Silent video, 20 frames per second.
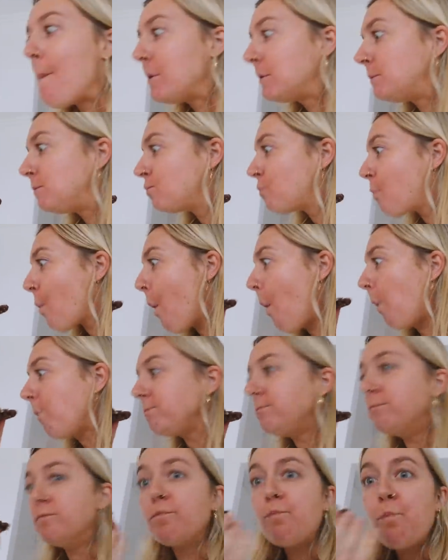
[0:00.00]
I am
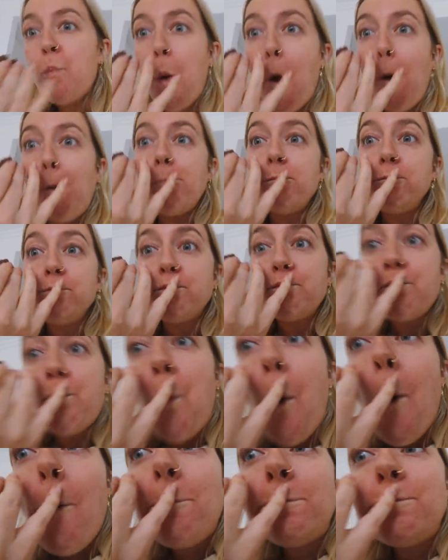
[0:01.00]
overwhelmed in the best way
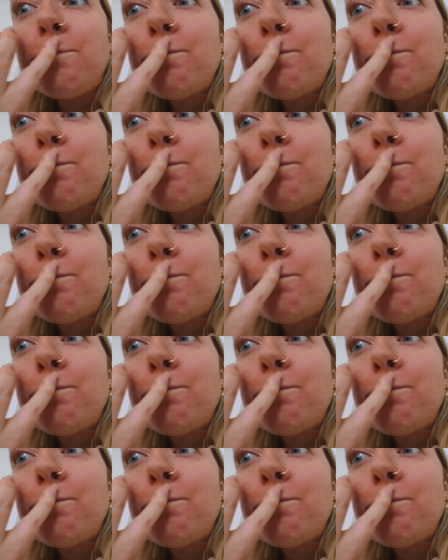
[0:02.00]
possible